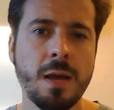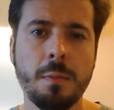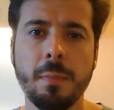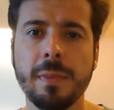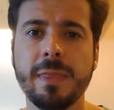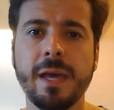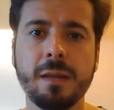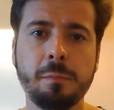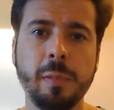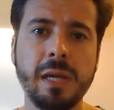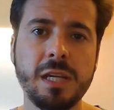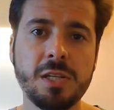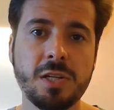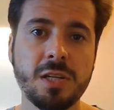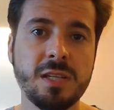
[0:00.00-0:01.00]
But that
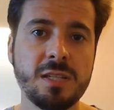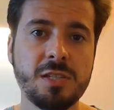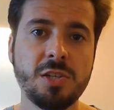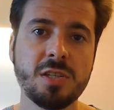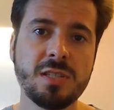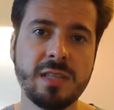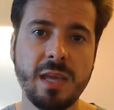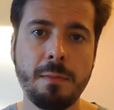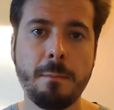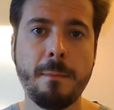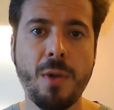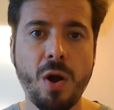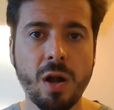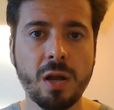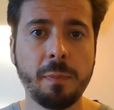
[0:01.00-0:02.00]
pitch is just a
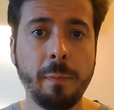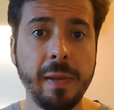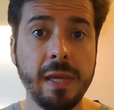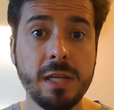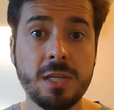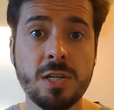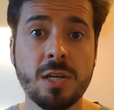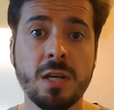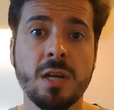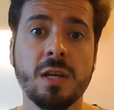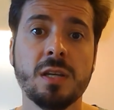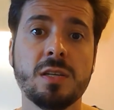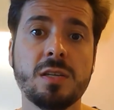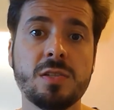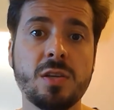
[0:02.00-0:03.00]
mock pitch,
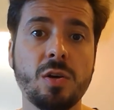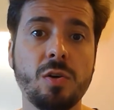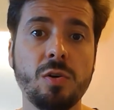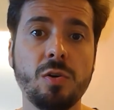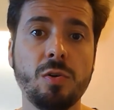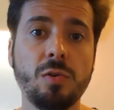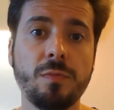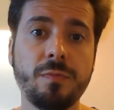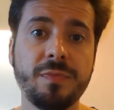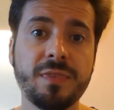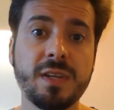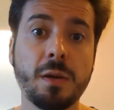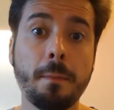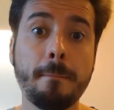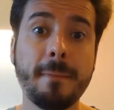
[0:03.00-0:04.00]
so
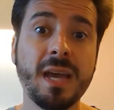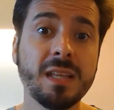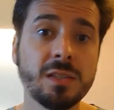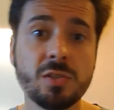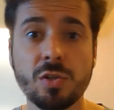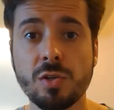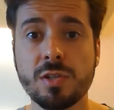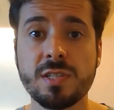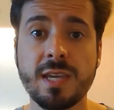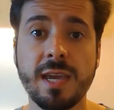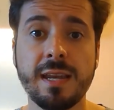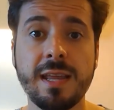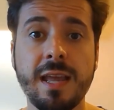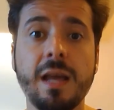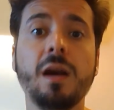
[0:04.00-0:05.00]
their mentors
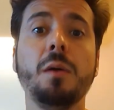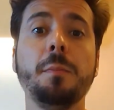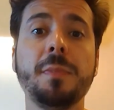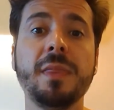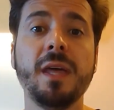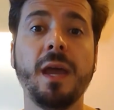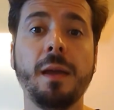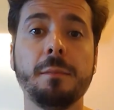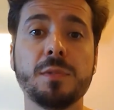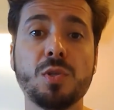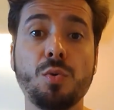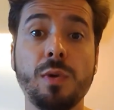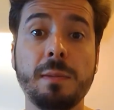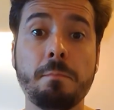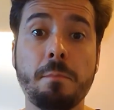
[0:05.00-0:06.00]
can help them
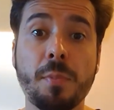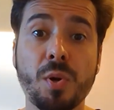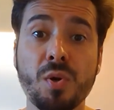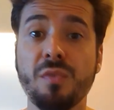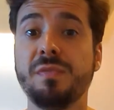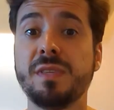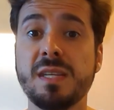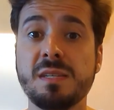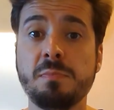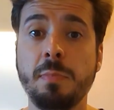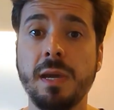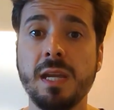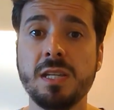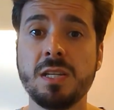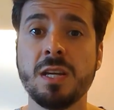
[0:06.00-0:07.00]
to improve this
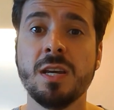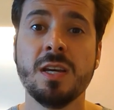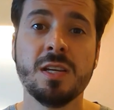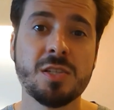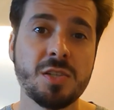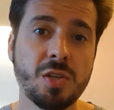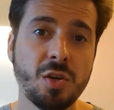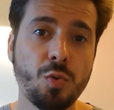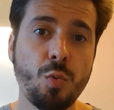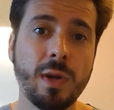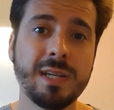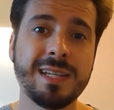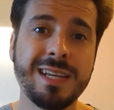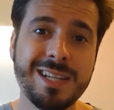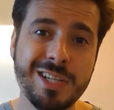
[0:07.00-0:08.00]
pitch, so
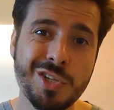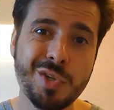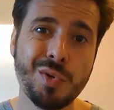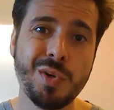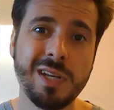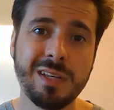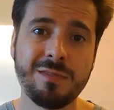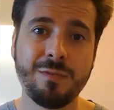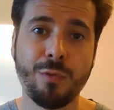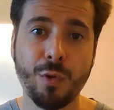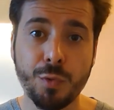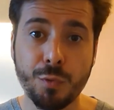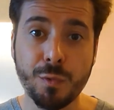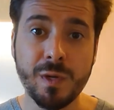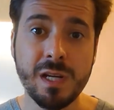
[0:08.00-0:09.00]
when they do it
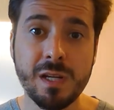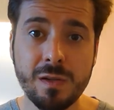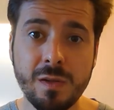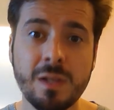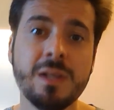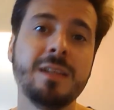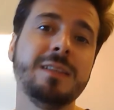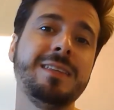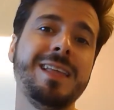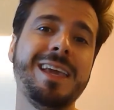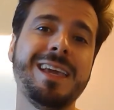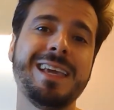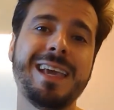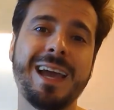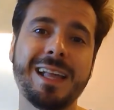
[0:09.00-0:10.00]
for real, they
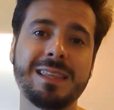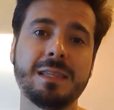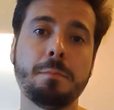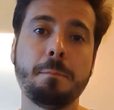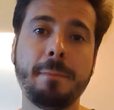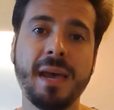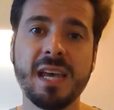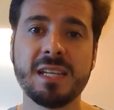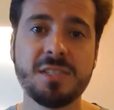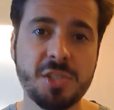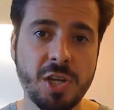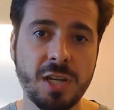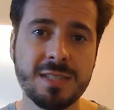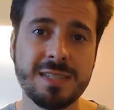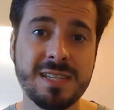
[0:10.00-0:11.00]
get the best
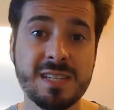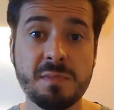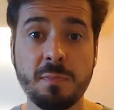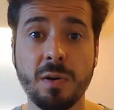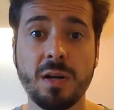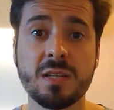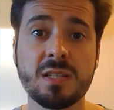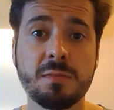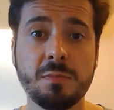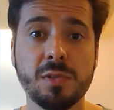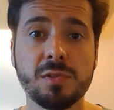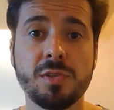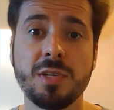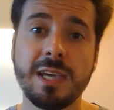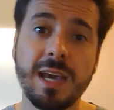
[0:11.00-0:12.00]
chances
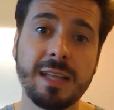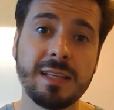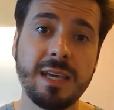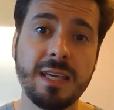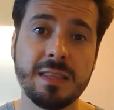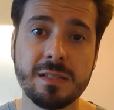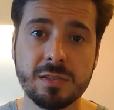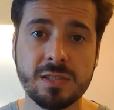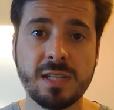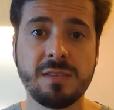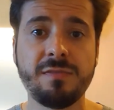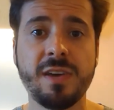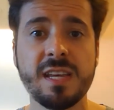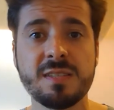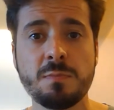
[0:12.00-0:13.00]
possible to get either the
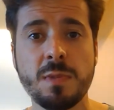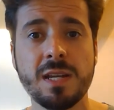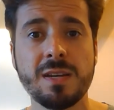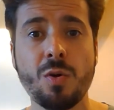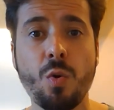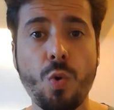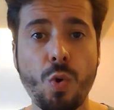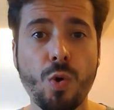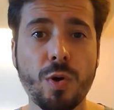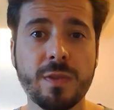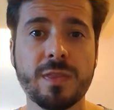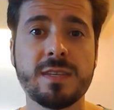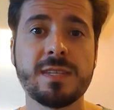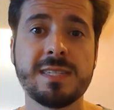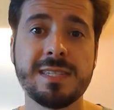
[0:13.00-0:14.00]
investment or
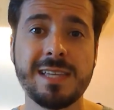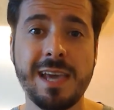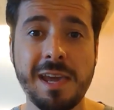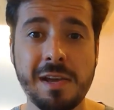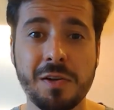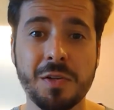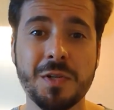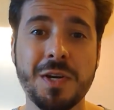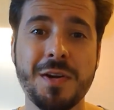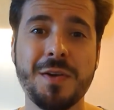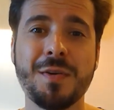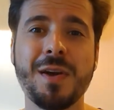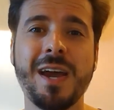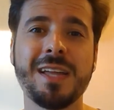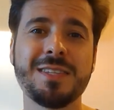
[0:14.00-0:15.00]
the sale,
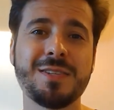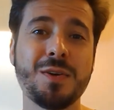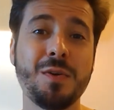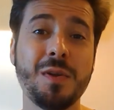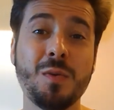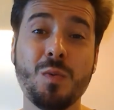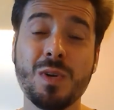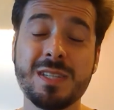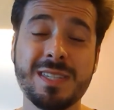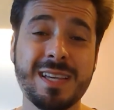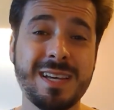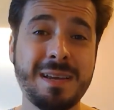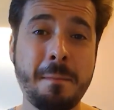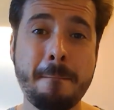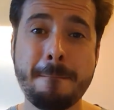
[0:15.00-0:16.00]
right? So it was
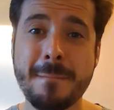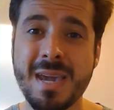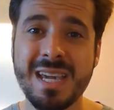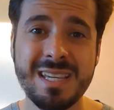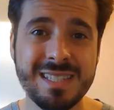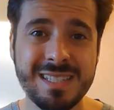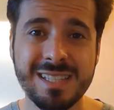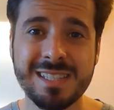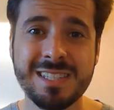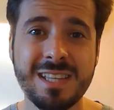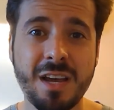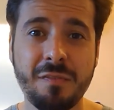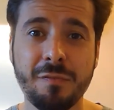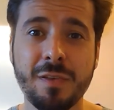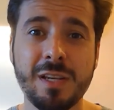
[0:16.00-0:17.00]
an amazing
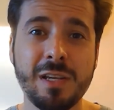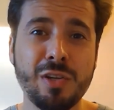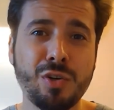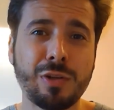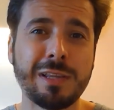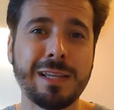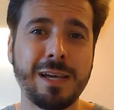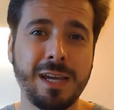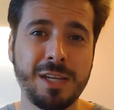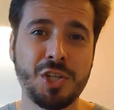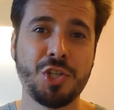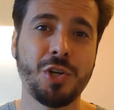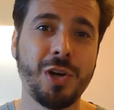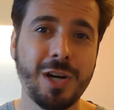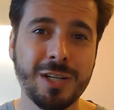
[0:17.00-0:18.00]
stuff. It looked like
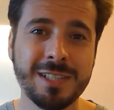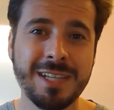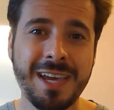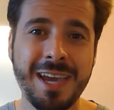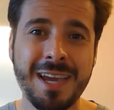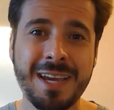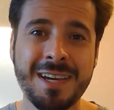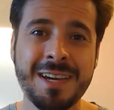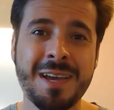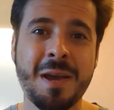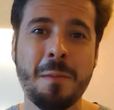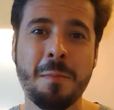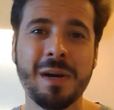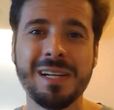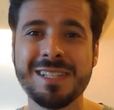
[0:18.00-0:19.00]
Shark Tank,
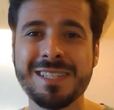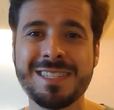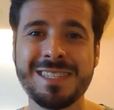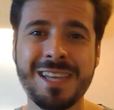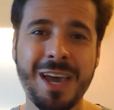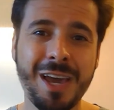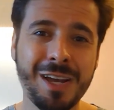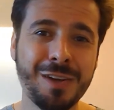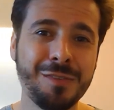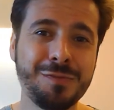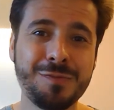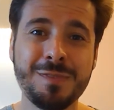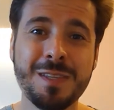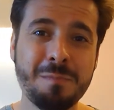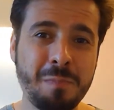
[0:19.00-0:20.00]
but instead
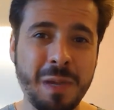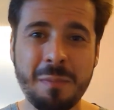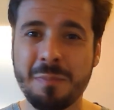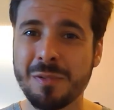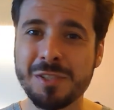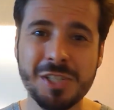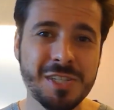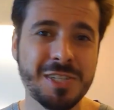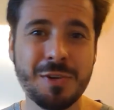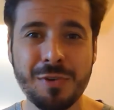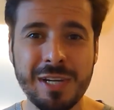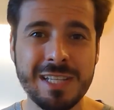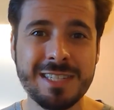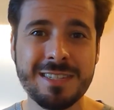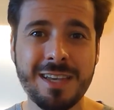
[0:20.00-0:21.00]
of the people just
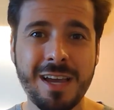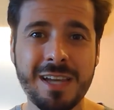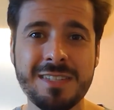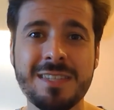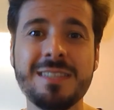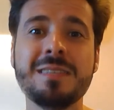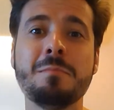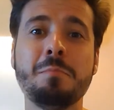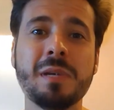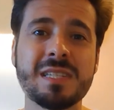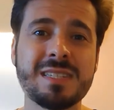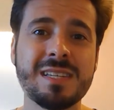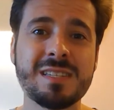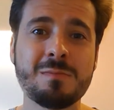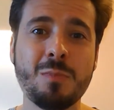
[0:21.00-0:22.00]
criticizing the
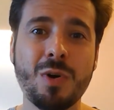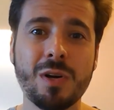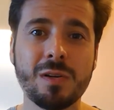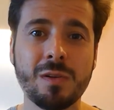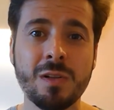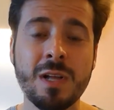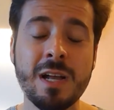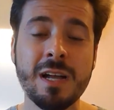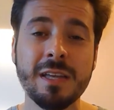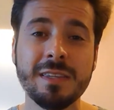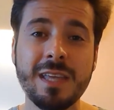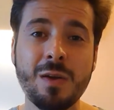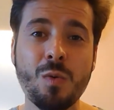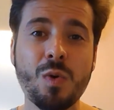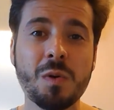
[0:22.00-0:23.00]
business model,
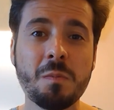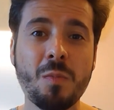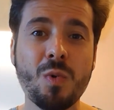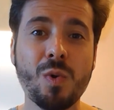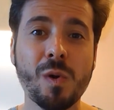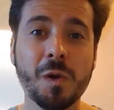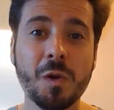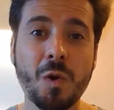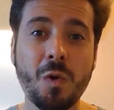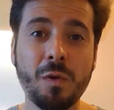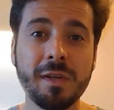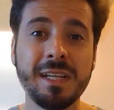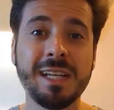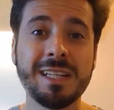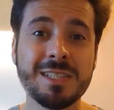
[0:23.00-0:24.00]
they were more
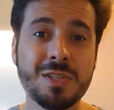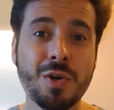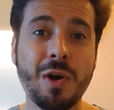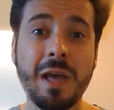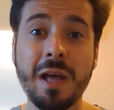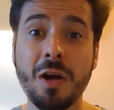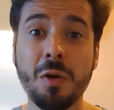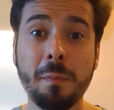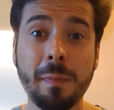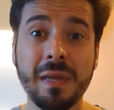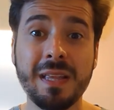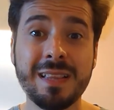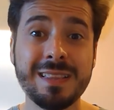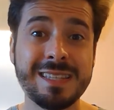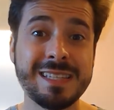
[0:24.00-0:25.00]
going into
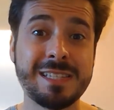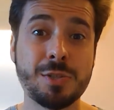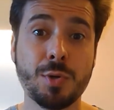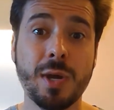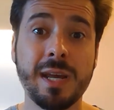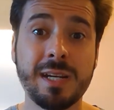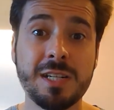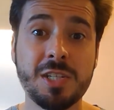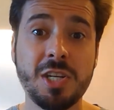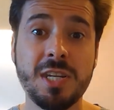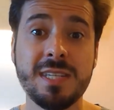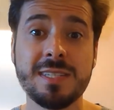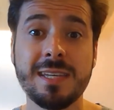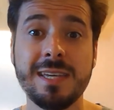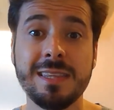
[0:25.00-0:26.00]
helping the
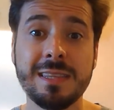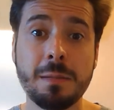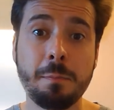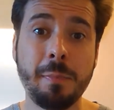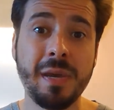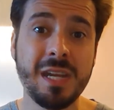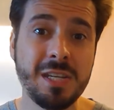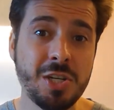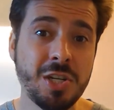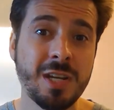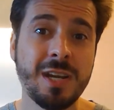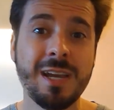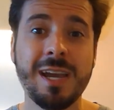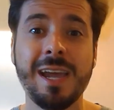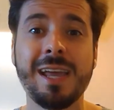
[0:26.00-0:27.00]
strategies in the pitch
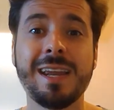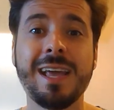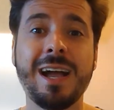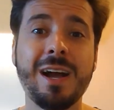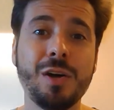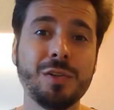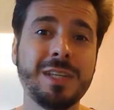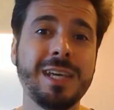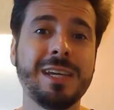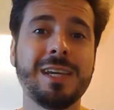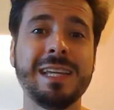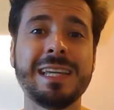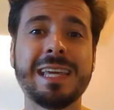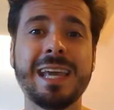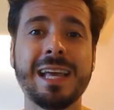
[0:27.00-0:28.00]
and how they
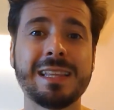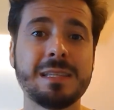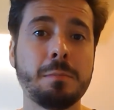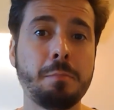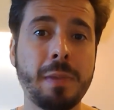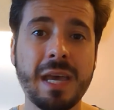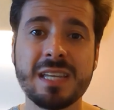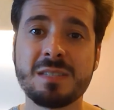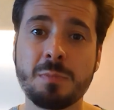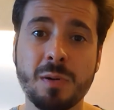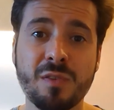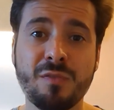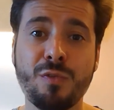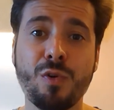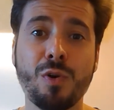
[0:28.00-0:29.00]
can get the best
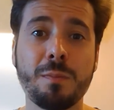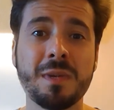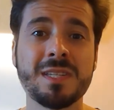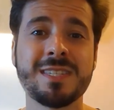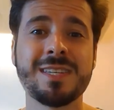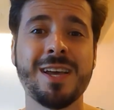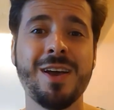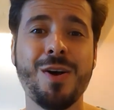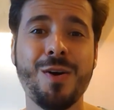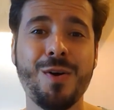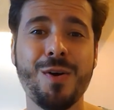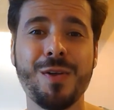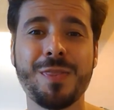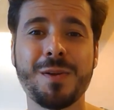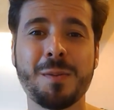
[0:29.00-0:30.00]
performance
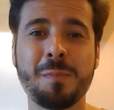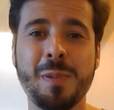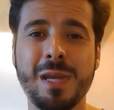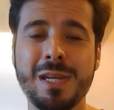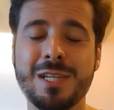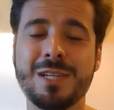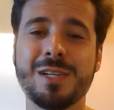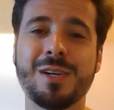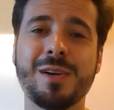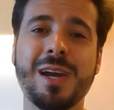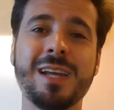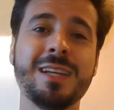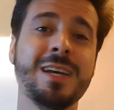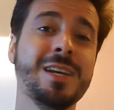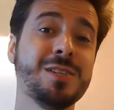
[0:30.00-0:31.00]
on their pitch. All
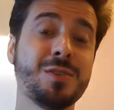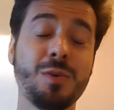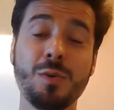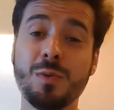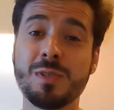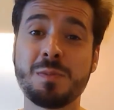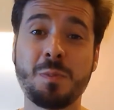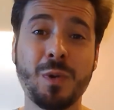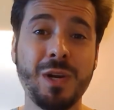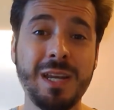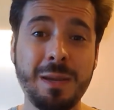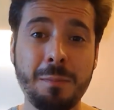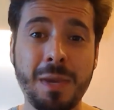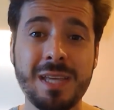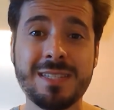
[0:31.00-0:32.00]
right, so it was
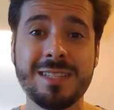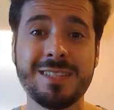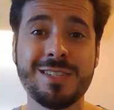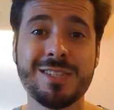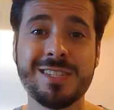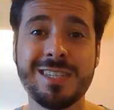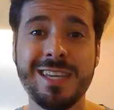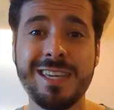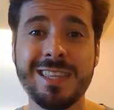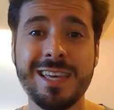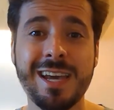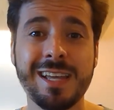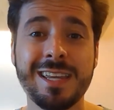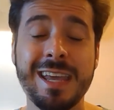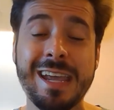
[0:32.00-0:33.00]
pretty amazing to see
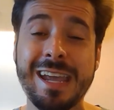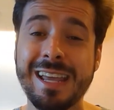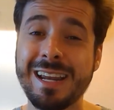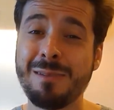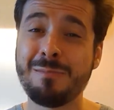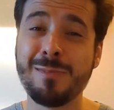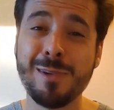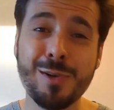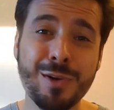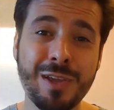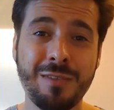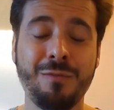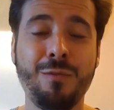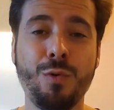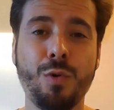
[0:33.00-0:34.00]
that, and I'm
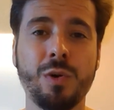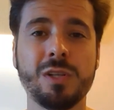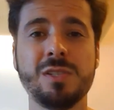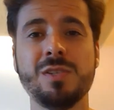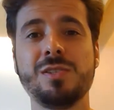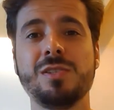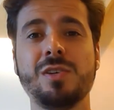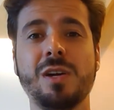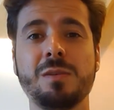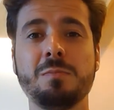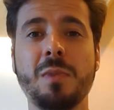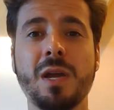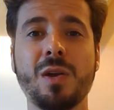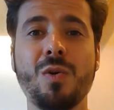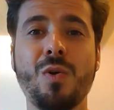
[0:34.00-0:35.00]
looking forward to start
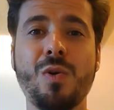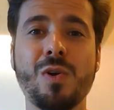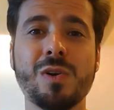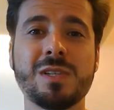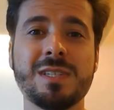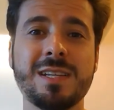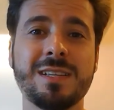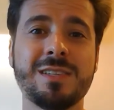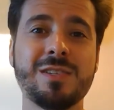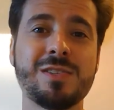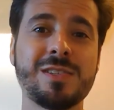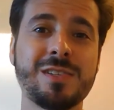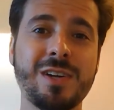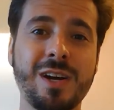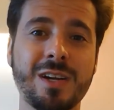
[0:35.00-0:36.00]
my course and to
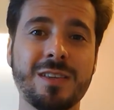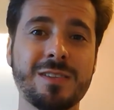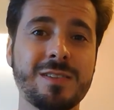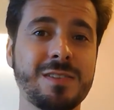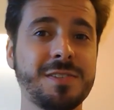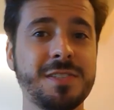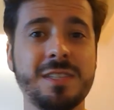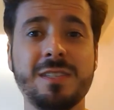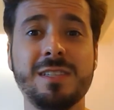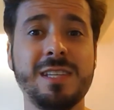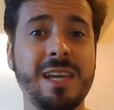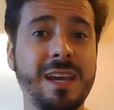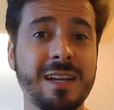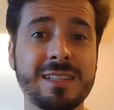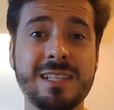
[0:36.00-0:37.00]
start
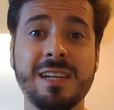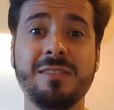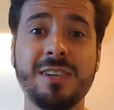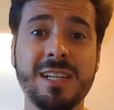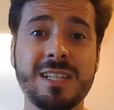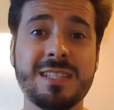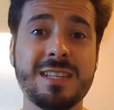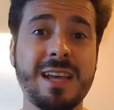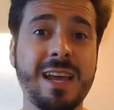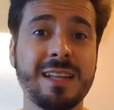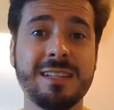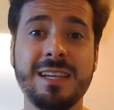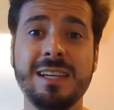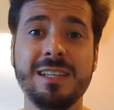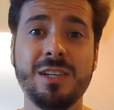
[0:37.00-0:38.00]
the activities
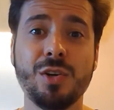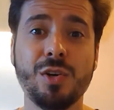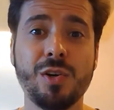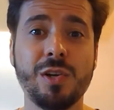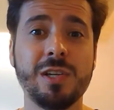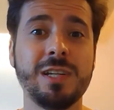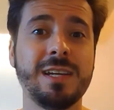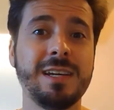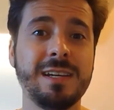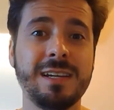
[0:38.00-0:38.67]
at Ideon